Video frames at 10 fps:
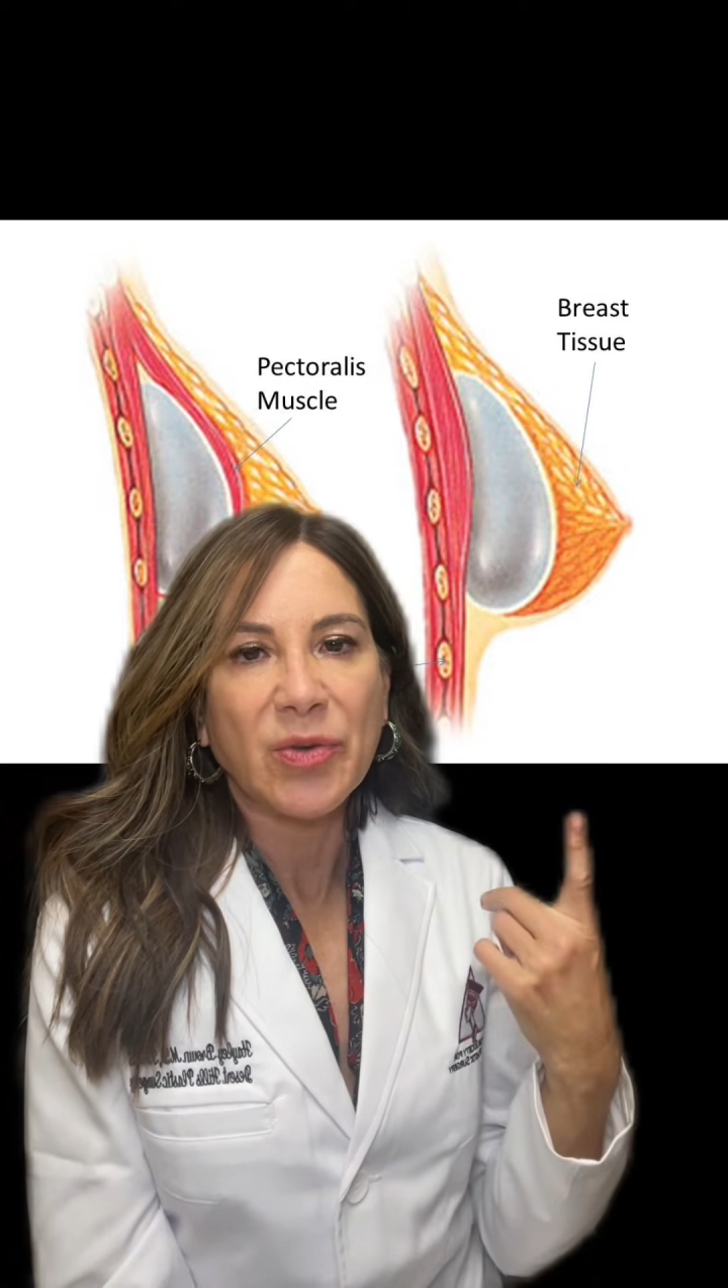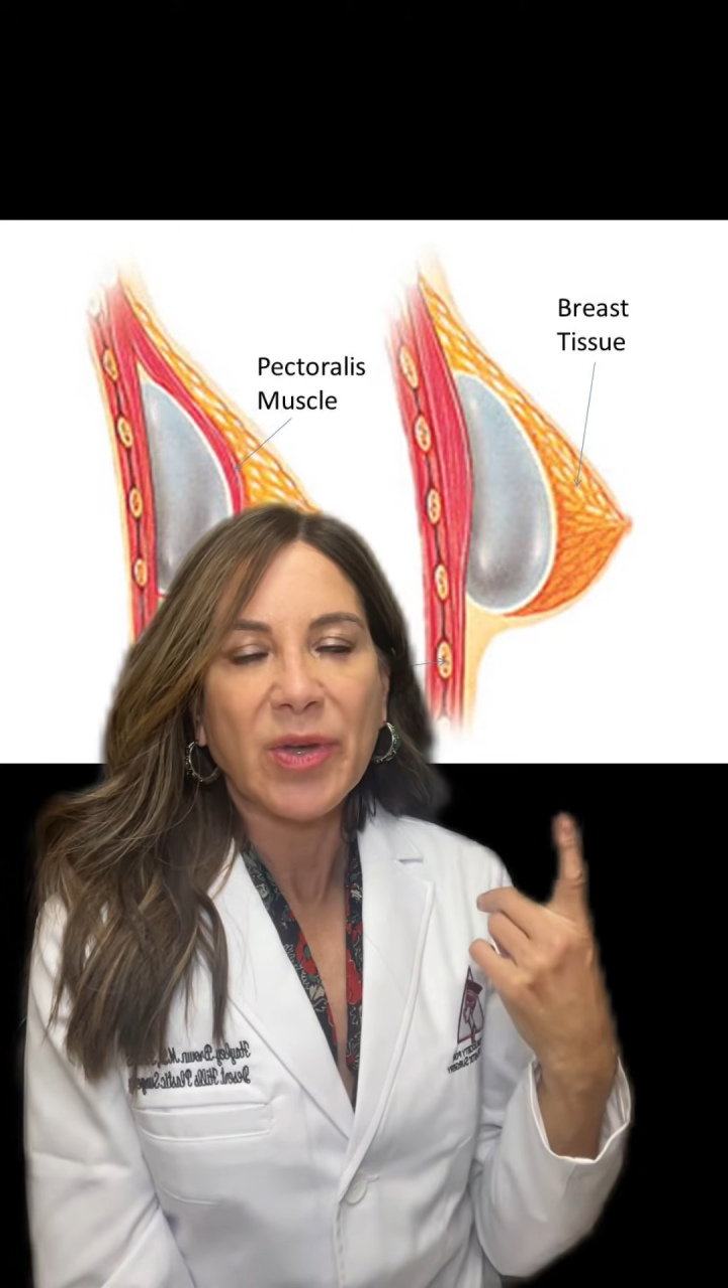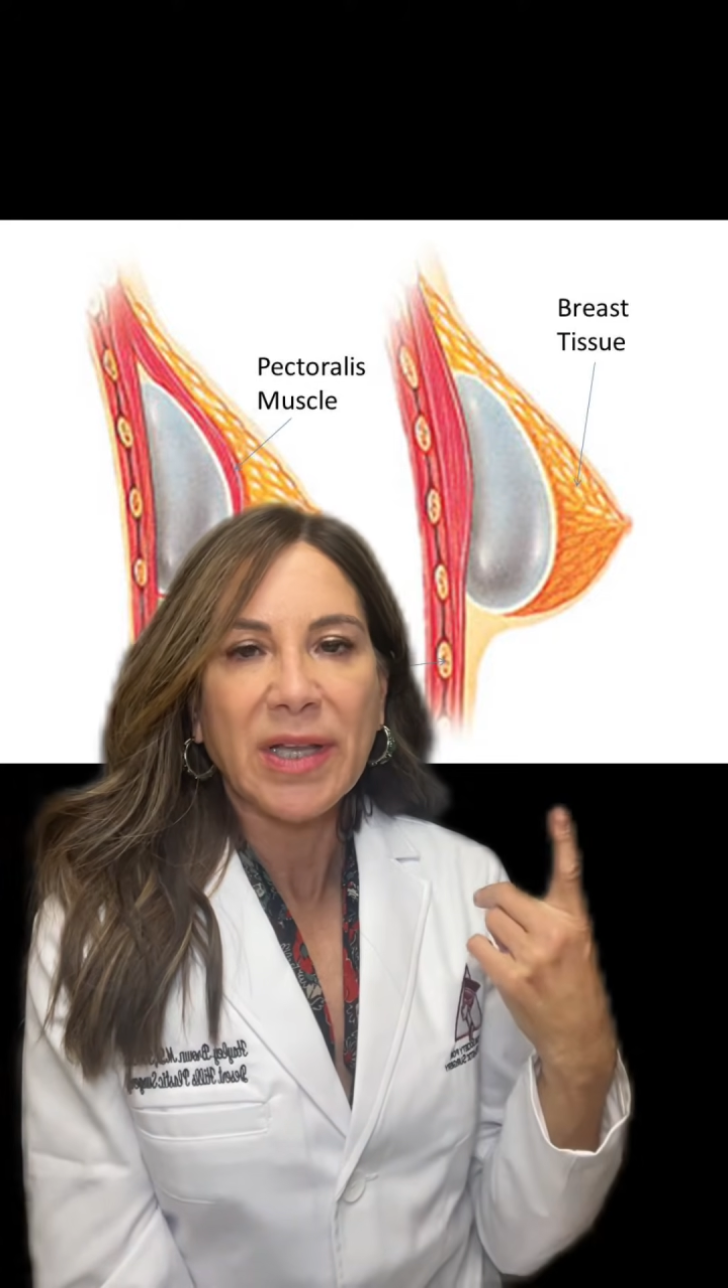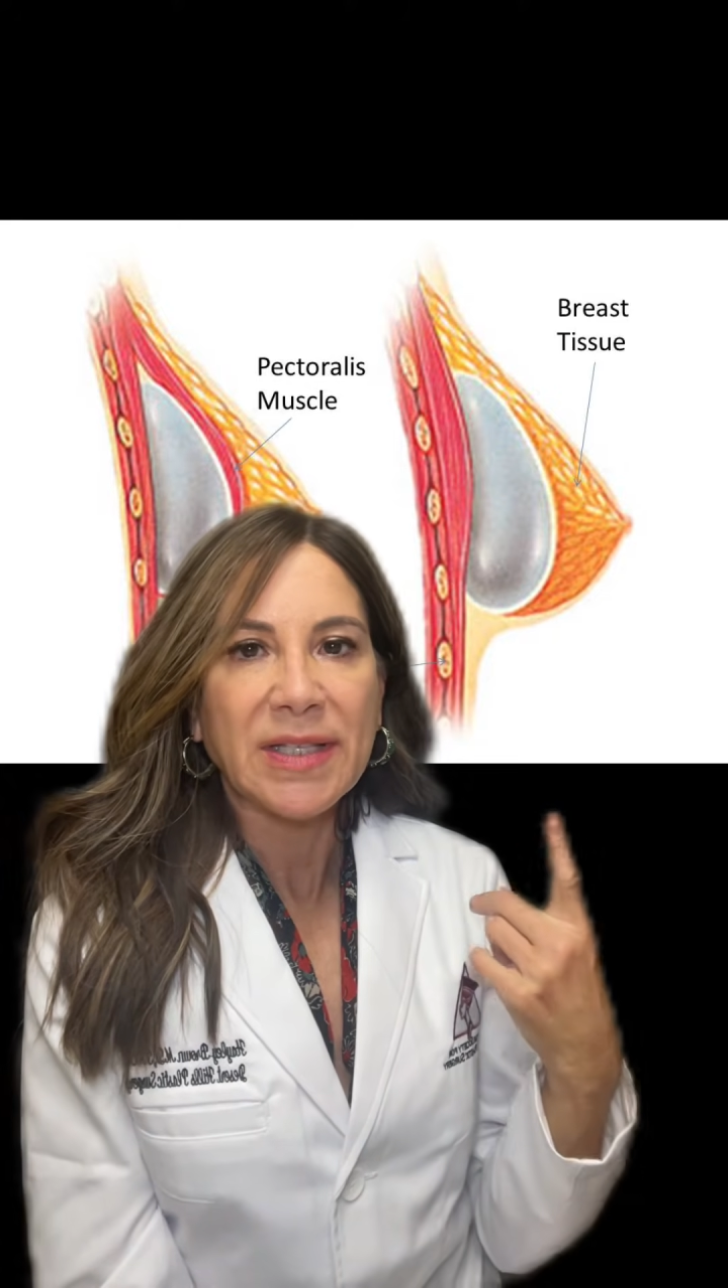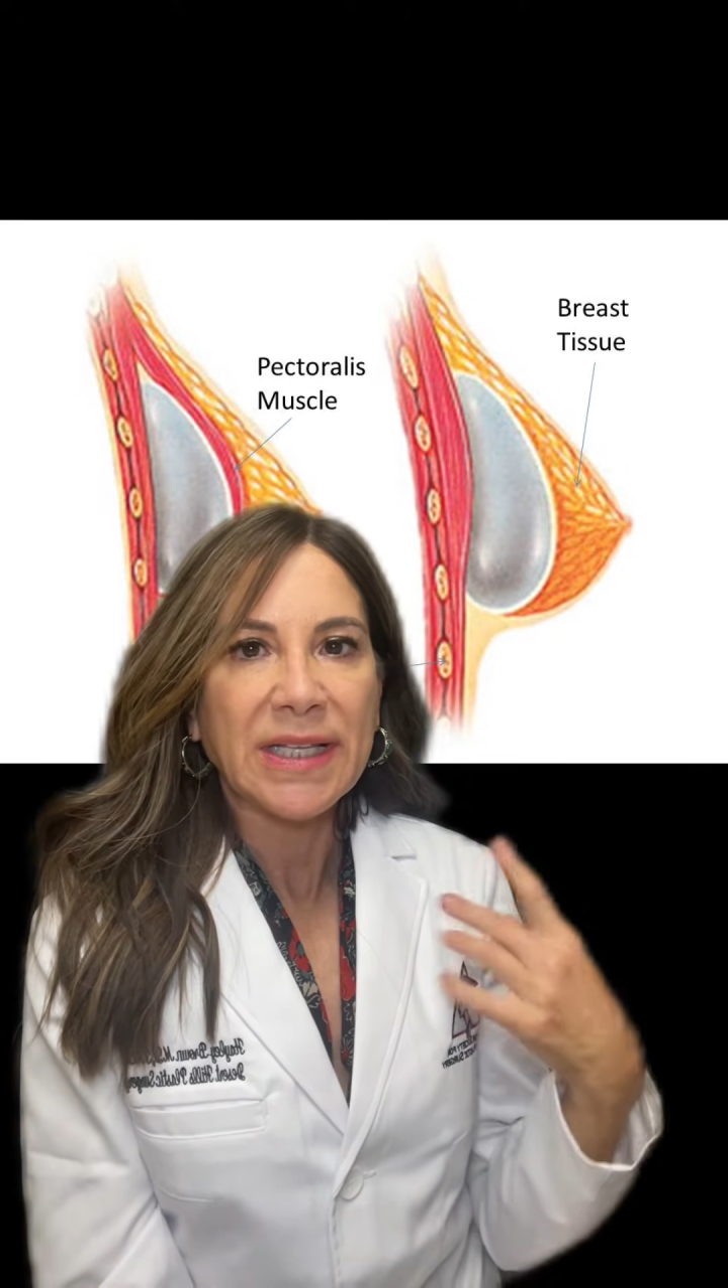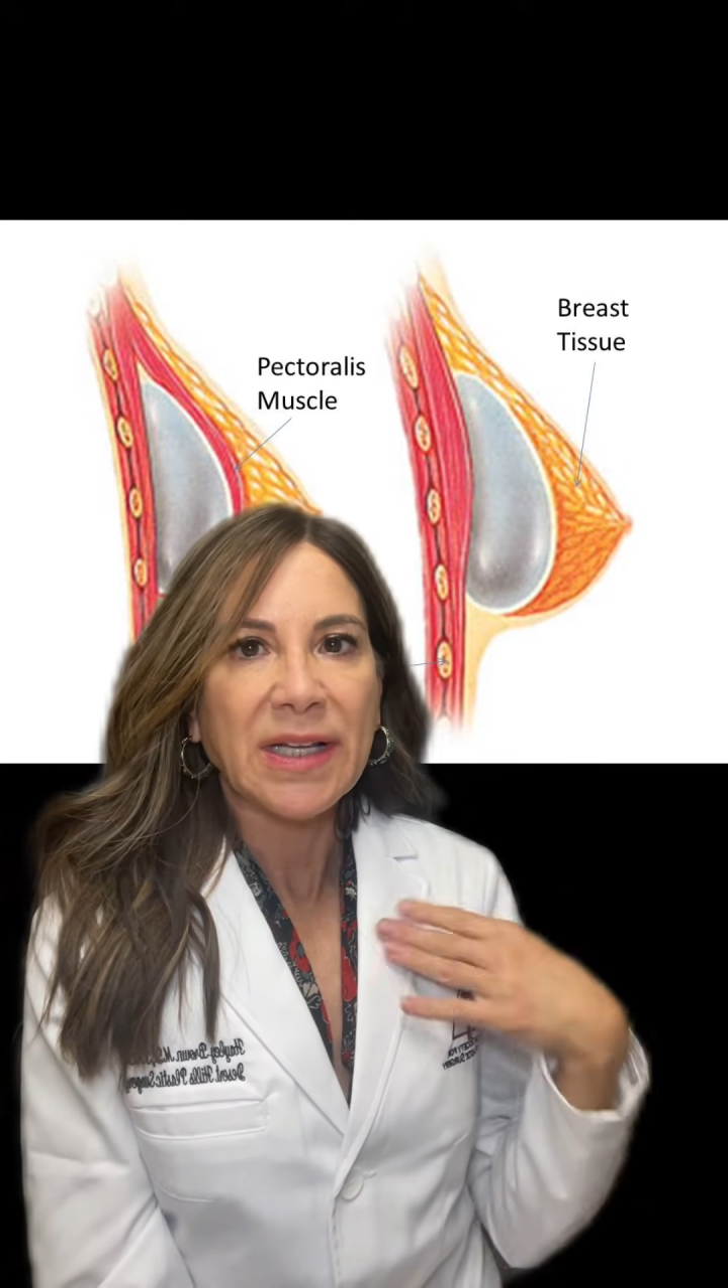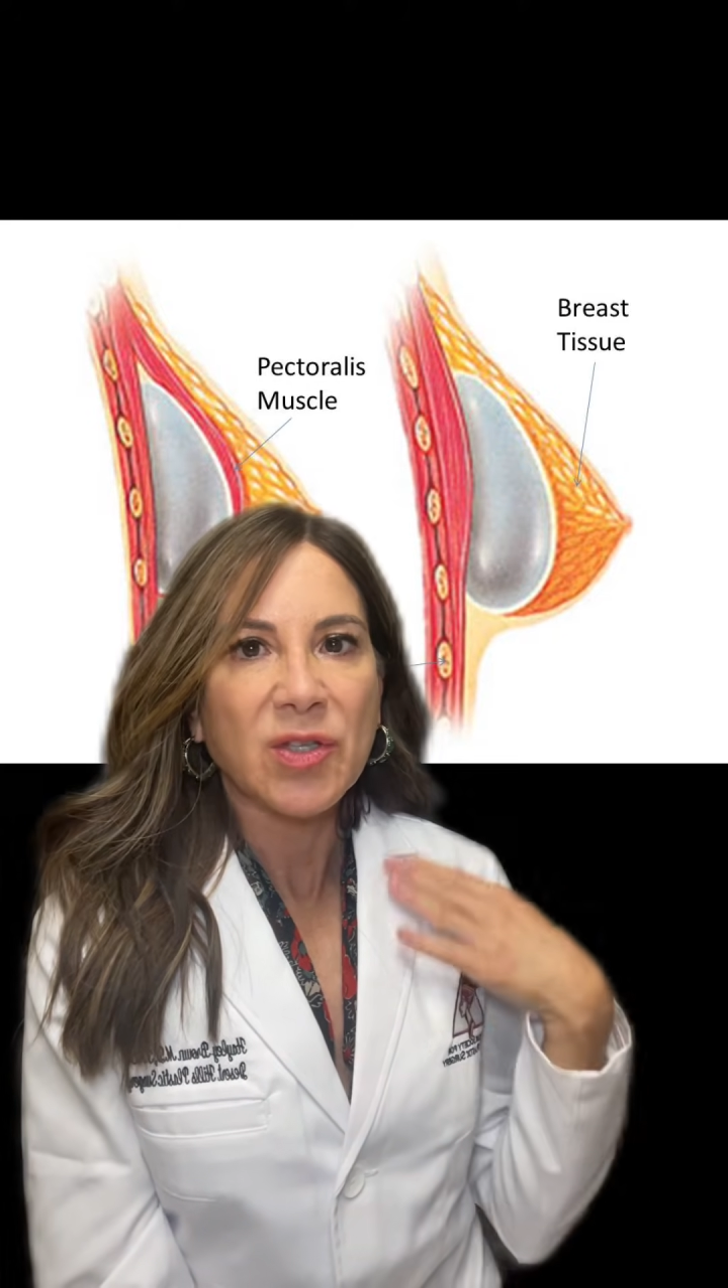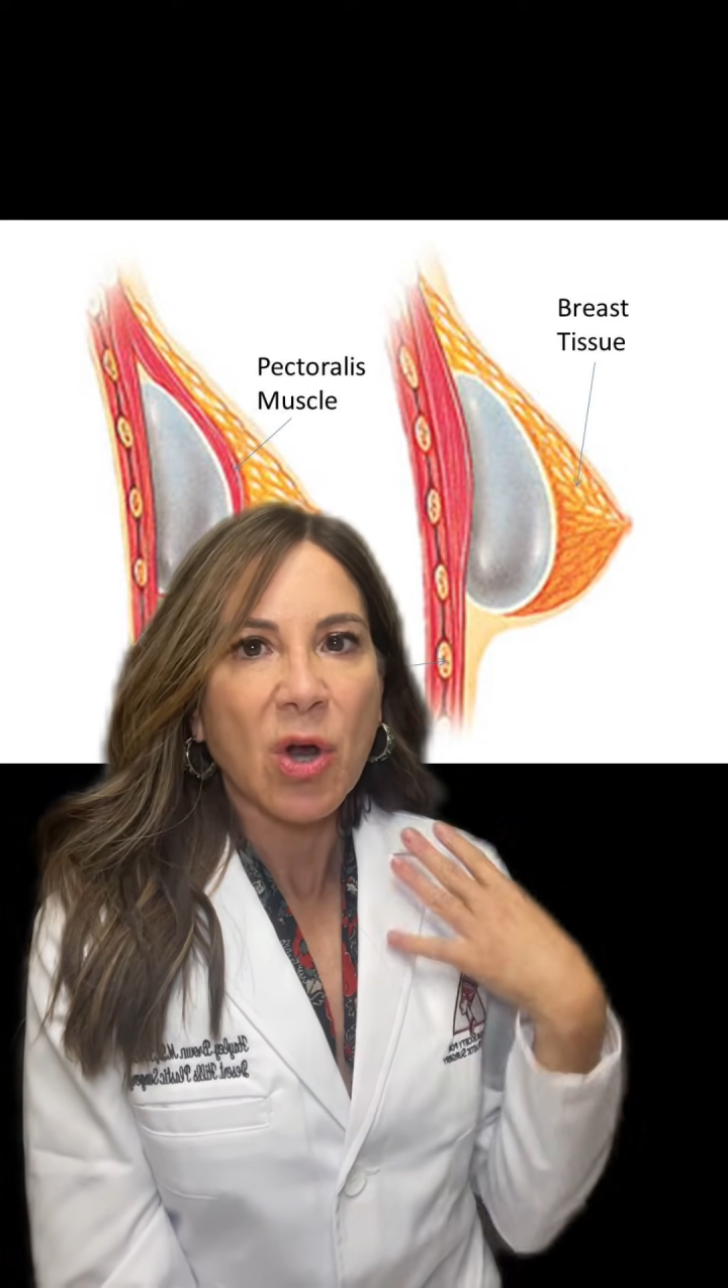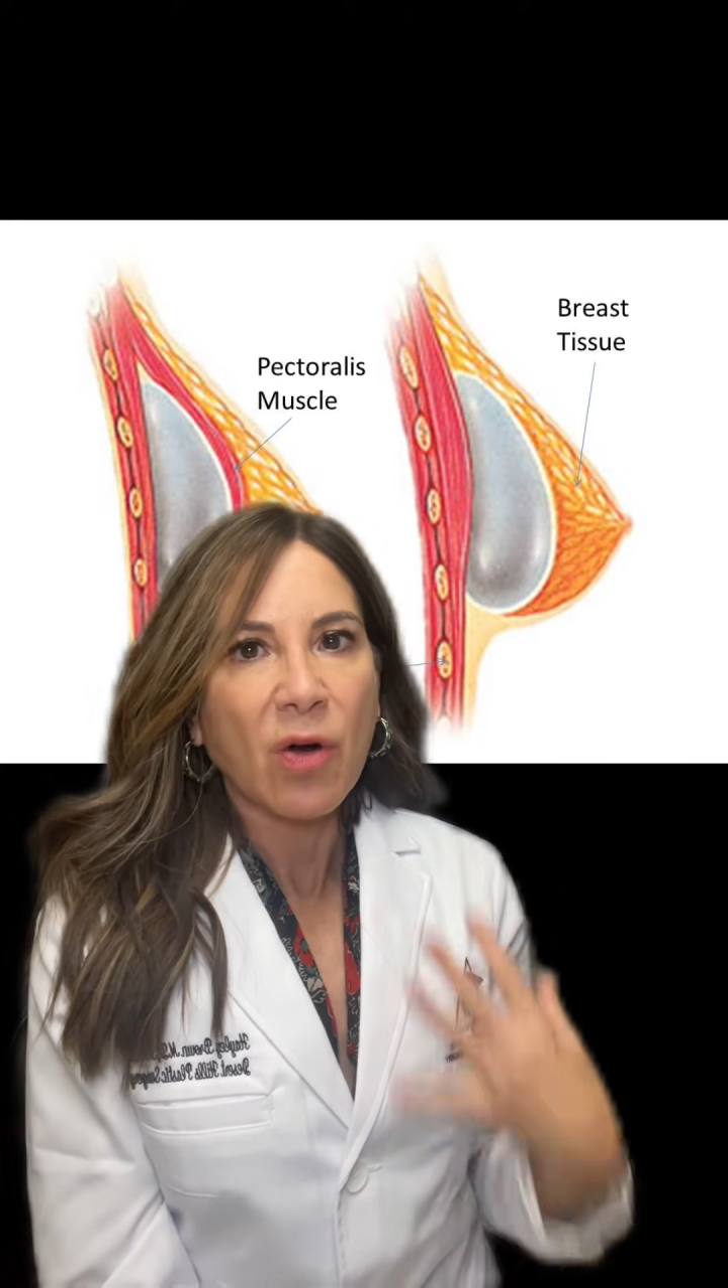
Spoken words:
you can see it's